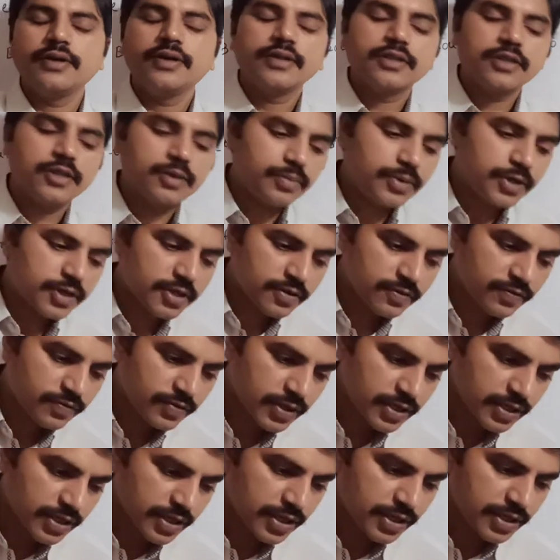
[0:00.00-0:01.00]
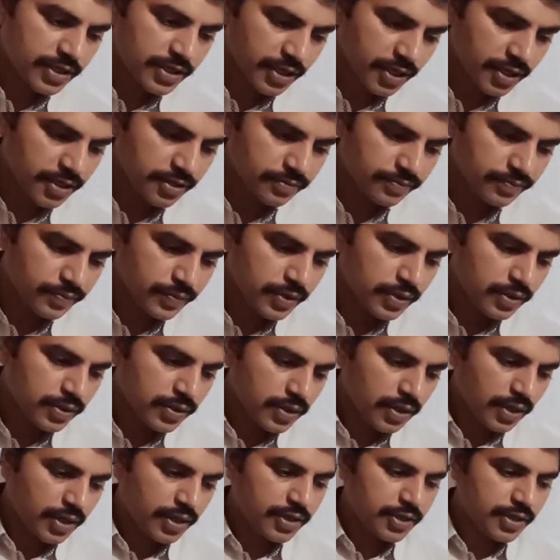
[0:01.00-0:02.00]
The butterfly can die.
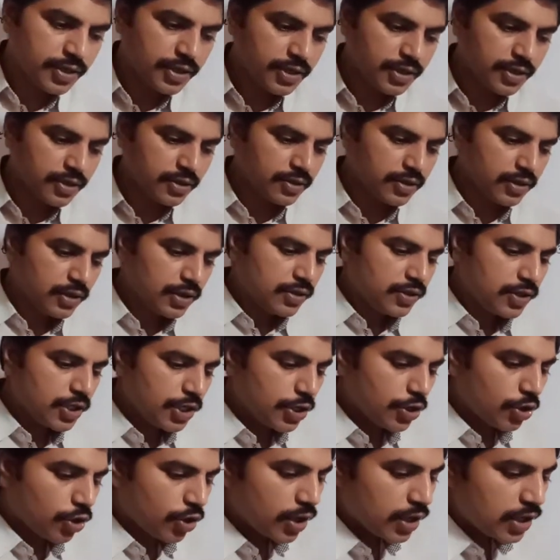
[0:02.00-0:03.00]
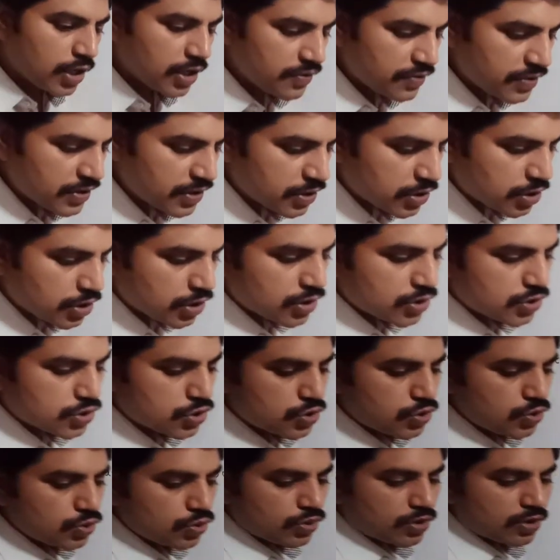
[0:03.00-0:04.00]
And here the non-living things
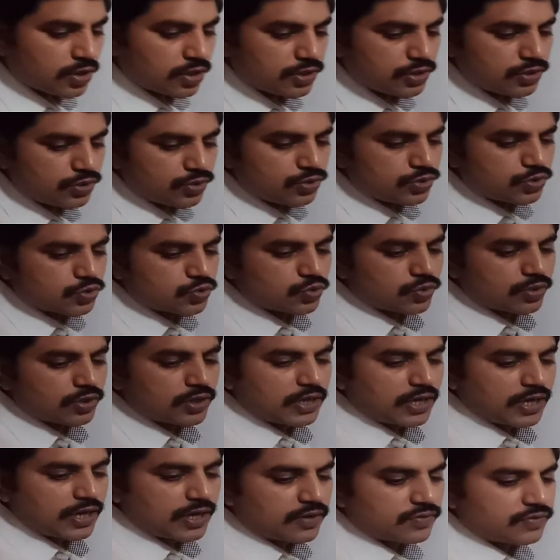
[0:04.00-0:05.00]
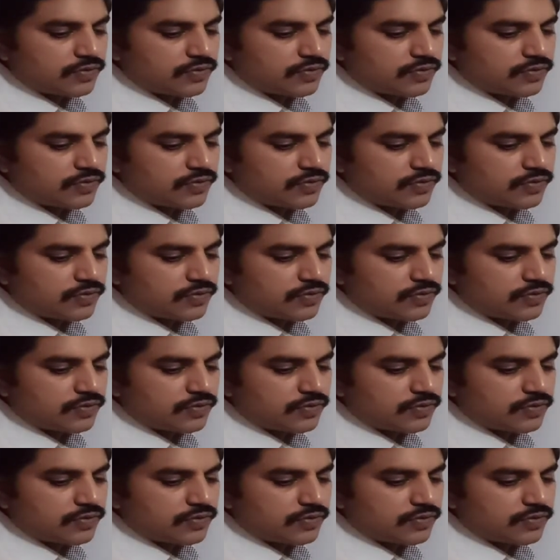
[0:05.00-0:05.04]
do not usually have a